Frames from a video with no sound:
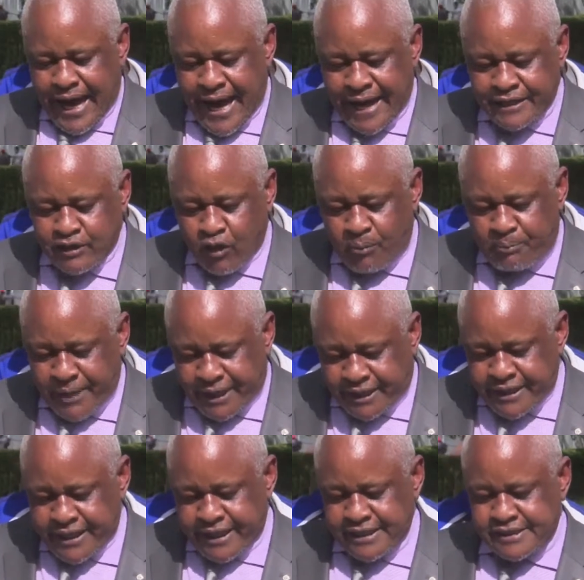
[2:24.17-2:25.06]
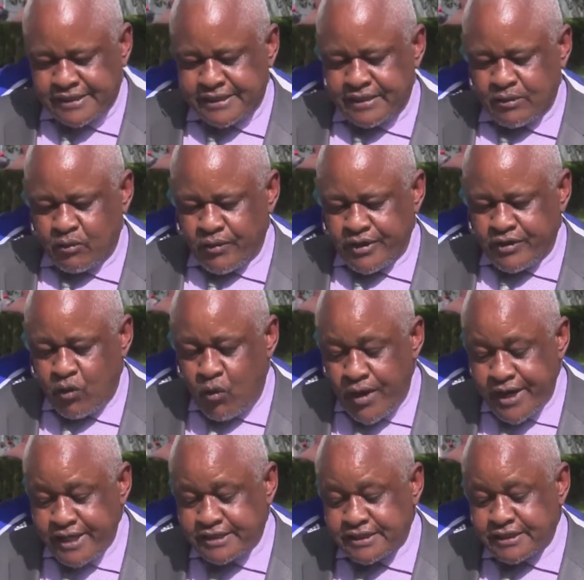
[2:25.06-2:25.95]
and opaqueness with
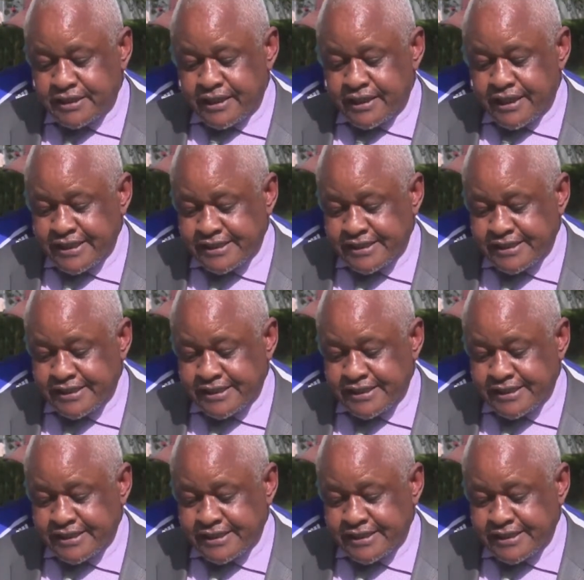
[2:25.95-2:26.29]
which